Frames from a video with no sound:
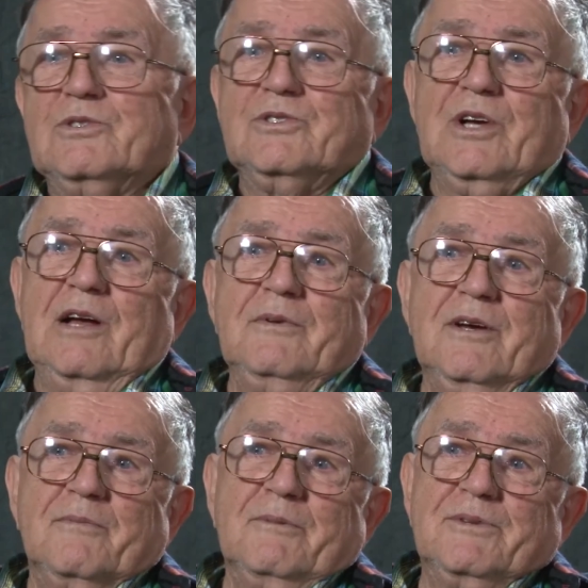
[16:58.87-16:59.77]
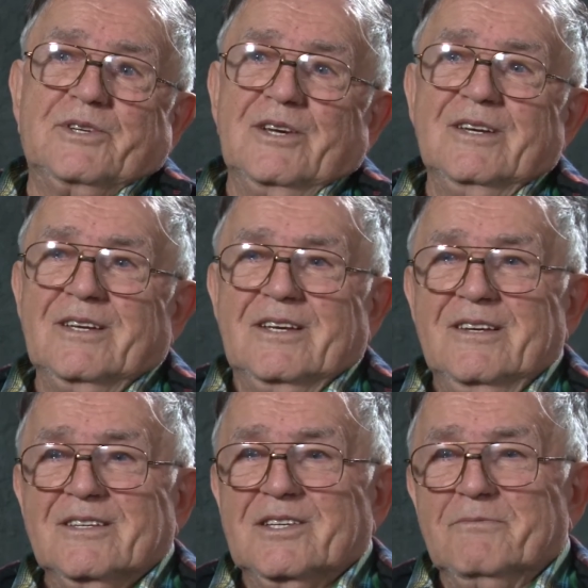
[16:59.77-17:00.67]
sign me up. It was
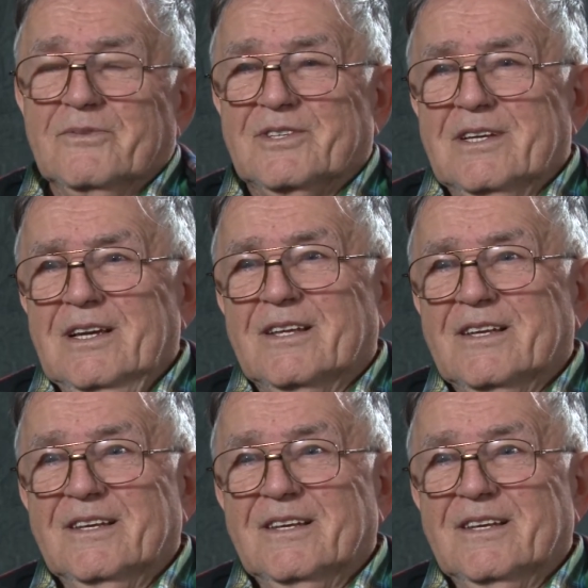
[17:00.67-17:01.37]
simple as that.